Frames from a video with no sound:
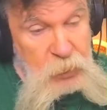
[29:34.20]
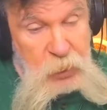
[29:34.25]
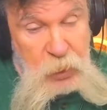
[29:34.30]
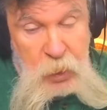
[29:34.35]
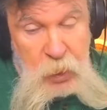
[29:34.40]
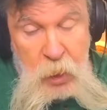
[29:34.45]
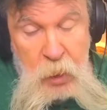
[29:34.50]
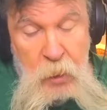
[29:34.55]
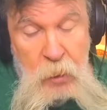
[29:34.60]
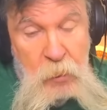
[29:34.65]

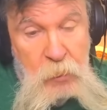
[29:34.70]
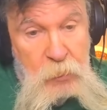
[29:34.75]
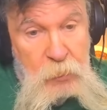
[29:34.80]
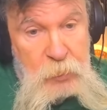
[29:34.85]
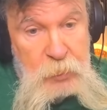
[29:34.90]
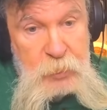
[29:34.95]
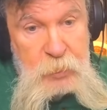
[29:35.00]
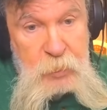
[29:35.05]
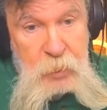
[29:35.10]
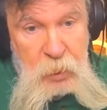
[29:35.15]

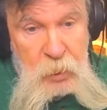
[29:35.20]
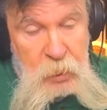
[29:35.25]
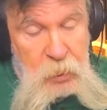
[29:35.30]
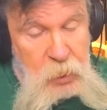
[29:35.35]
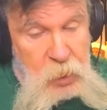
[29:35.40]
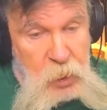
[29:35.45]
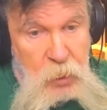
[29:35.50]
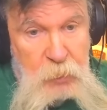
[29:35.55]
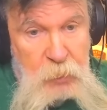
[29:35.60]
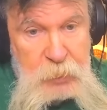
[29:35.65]
years uh,
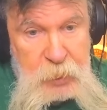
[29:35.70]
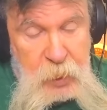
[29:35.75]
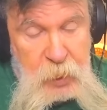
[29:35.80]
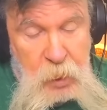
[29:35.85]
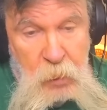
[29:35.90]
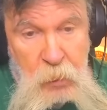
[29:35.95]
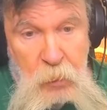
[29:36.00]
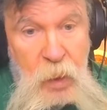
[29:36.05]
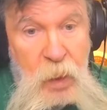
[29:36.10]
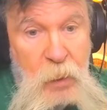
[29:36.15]
years
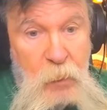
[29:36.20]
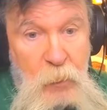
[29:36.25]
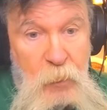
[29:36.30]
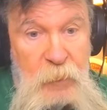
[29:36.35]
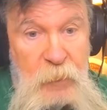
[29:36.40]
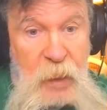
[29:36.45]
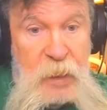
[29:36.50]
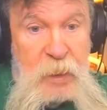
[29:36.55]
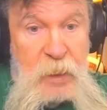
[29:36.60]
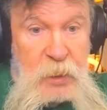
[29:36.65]
ago when
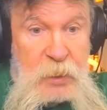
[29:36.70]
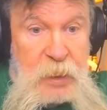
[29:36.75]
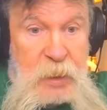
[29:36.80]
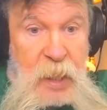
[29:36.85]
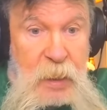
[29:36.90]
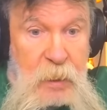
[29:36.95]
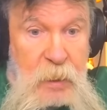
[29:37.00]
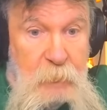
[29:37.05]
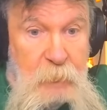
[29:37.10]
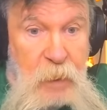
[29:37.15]
they just
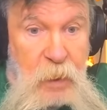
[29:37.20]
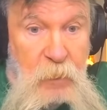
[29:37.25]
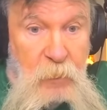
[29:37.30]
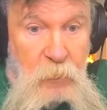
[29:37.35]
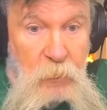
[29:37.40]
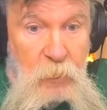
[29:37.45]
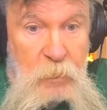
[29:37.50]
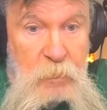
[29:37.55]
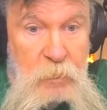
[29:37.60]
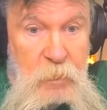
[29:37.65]
had the
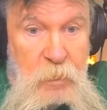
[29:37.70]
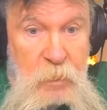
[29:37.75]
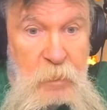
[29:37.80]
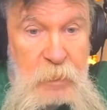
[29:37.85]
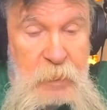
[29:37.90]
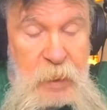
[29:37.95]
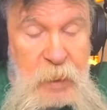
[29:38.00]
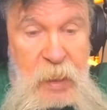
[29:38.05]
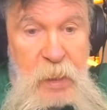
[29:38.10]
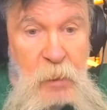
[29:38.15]
middle
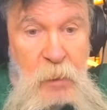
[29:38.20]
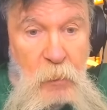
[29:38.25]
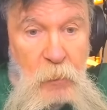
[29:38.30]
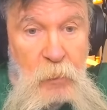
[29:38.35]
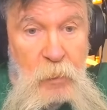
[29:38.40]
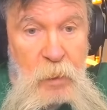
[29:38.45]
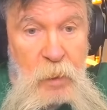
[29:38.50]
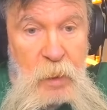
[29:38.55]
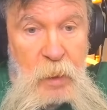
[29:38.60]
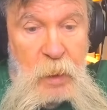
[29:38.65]
deal.
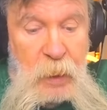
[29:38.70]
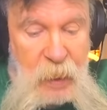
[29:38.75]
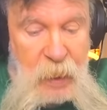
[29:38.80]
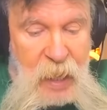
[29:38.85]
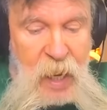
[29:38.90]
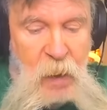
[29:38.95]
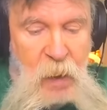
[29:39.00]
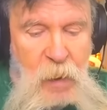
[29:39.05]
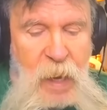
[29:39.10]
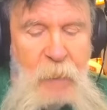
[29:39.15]
Hmm.
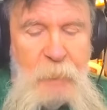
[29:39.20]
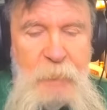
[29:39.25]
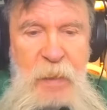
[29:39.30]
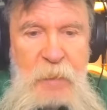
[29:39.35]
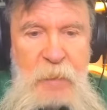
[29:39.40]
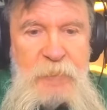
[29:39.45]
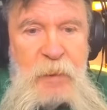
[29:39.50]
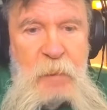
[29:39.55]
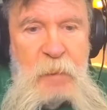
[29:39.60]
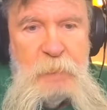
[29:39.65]
Now I
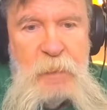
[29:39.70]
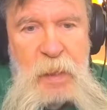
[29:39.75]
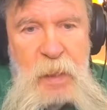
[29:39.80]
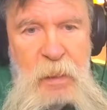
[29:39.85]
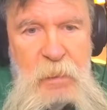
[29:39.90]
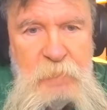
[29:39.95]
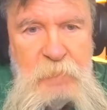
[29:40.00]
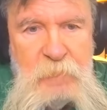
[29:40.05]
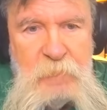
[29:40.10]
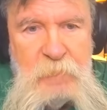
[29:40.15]
bet they
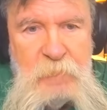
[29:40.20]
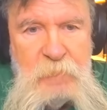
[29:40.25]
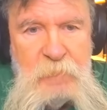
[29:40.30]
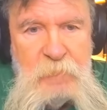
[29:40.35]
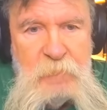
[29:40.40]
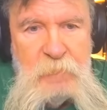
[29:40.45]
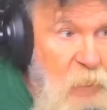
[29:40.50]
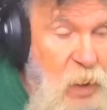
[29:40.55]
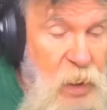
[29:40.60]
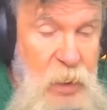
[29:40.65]
pay
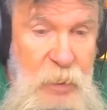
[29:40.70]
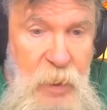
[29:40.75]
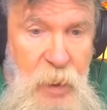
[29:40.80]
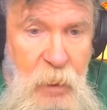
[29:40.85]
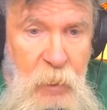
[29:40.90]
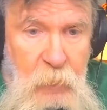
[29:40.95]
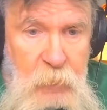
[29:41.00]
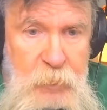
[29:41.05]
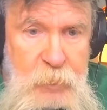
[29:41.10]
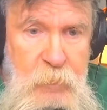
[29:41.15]
half a million
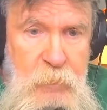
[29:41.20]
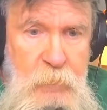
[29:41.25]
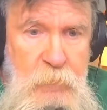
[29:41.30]
dollars.